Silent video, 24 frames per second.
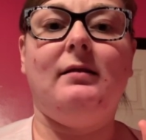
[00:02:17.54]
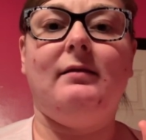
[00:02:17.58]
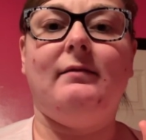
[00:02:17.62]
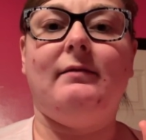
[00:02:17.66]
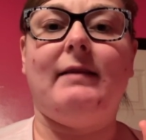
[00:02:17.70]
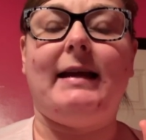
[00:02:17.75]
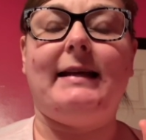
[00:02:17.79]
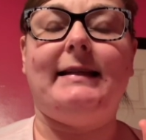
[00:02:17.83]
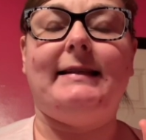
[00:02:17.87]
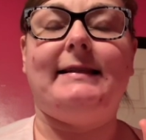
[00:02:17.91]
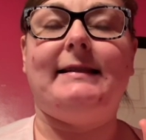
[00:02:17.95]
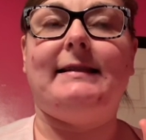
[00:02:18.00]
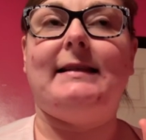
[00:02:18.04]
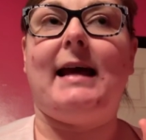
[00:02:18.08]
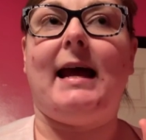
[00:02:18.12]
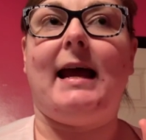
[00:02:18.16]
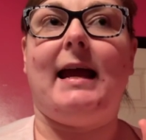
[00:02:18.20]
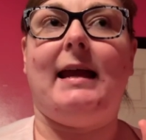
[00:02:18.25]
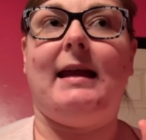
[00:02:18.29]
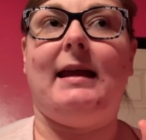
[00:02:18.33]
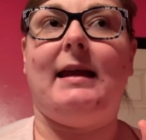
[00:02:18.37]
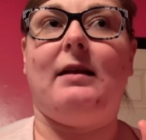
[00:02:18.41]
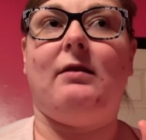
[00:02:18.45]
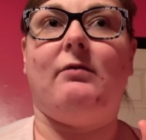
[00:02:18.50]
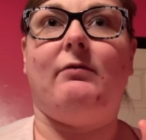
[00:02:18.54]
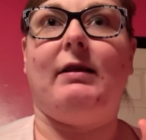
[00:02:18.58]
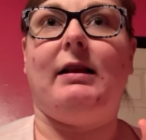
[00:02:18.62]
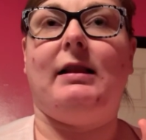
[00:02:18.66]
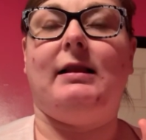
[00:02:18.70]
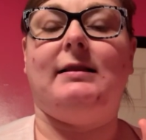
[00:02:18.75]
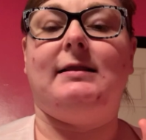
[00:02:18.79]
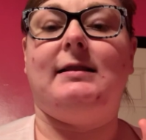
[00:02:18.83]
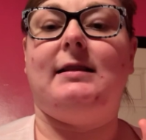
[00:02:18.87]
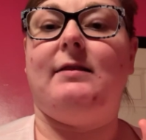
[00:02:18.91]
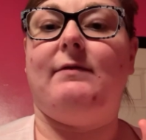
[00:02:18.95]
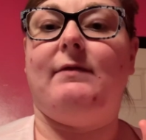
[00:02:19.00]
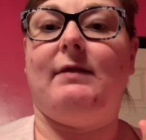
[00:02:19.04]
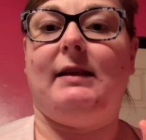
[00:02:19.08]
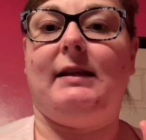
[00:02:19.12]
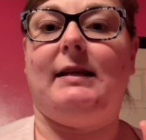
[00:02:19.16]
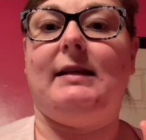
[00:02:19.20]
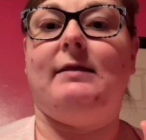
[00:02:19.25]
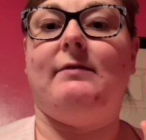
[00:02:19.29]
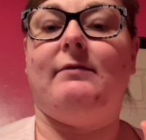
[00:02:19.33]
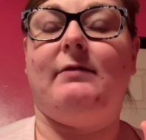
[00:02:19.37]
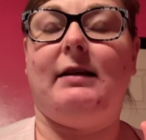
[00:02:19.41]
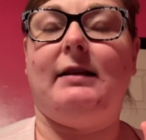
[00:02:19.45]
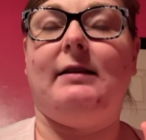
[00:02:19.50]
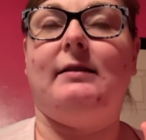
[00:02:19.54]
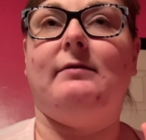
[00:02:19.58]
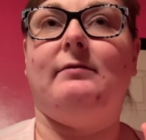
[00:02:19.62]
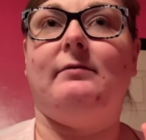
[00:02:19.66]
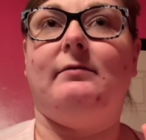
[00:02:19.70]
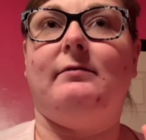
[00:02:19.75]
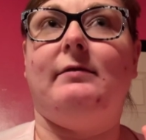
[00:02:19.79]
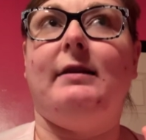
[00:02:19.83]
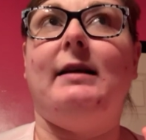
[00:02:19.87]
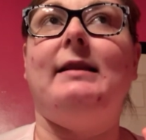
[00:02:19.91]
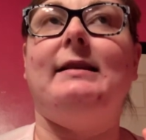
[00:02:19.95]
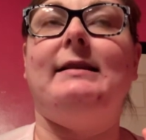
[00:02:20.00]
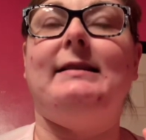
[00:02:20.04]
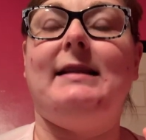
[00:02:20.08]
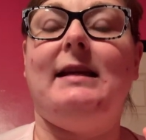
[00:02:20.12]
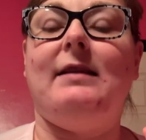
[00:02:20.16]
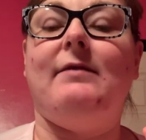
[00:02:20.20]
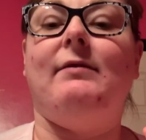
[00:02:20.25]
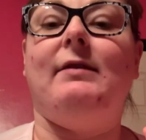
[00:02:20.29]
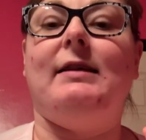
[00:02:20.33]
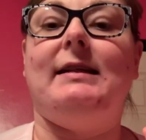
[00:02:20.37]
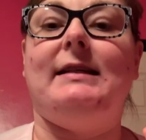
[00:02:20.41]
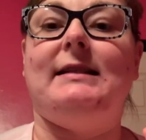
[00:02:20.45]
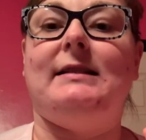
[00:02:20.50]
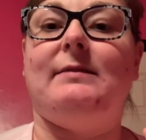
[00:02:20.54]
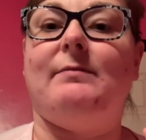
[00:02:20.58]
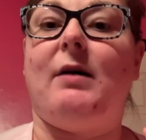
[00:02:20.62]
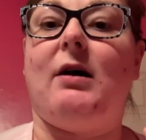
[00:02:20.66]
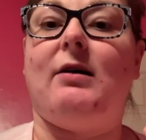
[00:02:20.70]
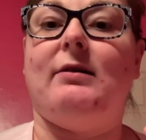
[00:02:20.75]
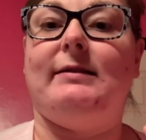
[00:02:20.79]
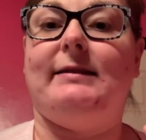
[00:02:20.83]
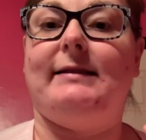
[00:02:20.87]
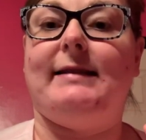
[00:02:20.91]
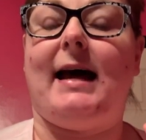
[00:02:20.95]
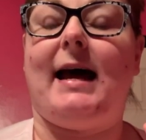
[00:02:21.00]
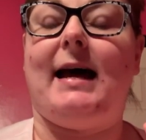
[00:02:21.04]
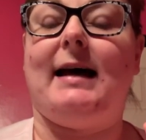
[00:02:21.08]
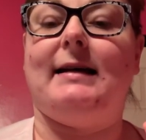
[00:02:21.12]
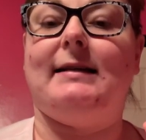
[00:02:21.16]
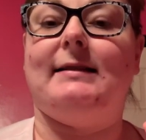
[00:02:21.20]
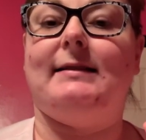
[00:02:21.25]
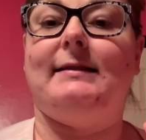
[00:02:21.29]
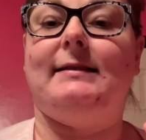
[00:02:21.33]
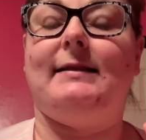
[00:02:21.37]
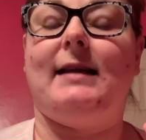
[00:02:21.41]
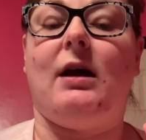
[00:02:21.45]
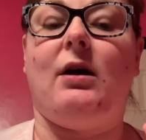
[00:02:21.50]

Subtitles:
They stay at a relatively small size.